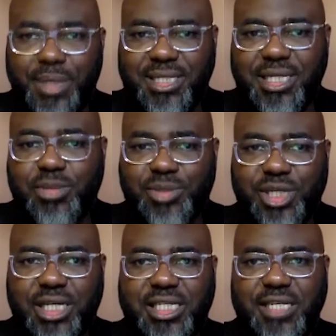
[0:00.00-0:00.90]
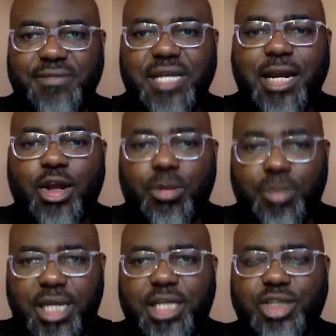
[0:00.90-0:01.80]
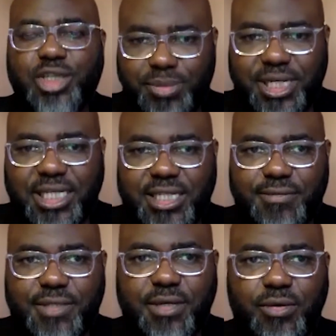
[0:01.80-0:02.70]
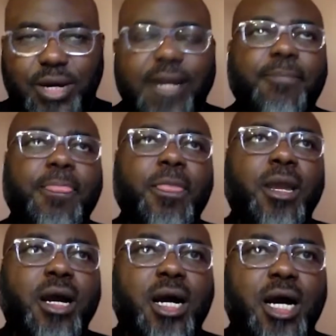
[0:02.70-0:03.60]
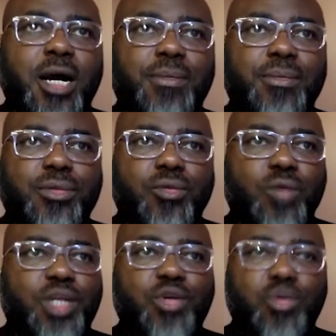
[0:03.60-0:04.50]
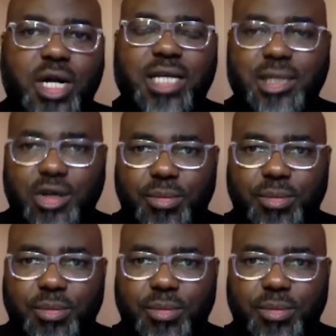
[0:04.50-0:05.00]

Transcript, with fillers: business objectives and communication objectives, right? Um, when you work as